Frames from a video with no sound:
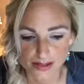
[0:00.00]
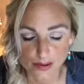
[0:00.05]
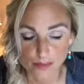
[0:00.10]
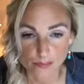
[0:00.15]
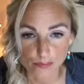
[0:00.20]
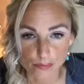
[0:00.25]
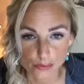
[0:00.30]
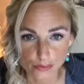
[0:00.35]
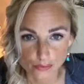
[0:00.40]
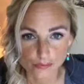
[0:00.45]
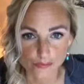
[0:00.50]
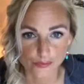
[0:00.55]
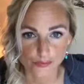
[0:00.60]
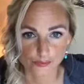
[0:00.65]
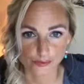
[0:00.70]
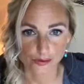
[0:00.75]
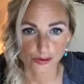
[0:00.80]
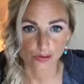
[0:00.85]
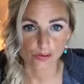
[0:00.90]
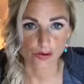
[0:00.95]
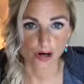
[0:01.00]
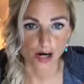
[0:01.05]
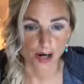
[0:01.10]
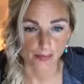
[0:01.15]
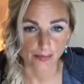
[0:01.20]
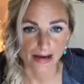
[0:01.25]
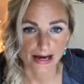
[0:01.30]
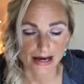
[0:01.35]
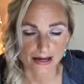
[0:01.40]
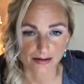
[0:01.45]
move through our
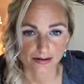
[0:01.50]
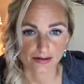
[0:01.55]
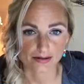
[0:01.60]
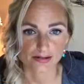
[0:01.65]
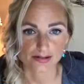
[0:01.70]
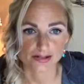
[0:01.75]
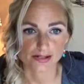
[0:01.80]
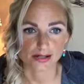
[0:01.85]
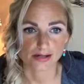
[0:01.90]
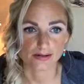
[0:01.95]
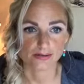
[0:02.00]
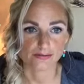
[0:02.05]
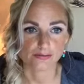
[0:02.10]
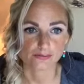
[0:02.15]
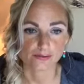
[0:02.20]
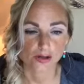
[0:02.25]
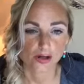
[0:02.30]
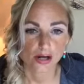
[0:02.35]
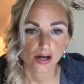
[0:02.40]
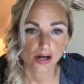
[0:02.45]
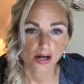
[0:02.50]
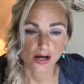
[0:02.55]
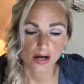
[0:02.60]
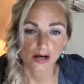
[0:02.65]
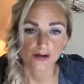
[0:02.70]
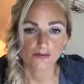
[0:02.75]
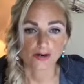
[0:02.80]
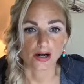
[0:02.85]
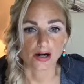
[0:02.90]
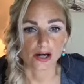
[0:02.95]
patterns of
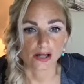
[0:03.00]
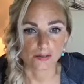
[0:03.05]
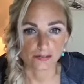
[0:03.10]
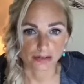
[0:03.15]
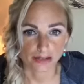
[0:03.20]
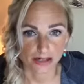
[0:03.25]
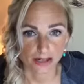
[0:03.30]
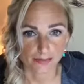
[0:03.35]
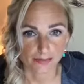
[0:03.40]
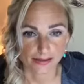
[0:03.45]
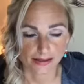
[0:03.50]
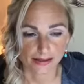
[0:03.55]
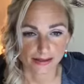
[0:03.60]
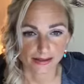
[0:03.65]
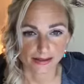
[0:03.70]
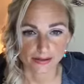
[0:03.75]
of our unbecoming.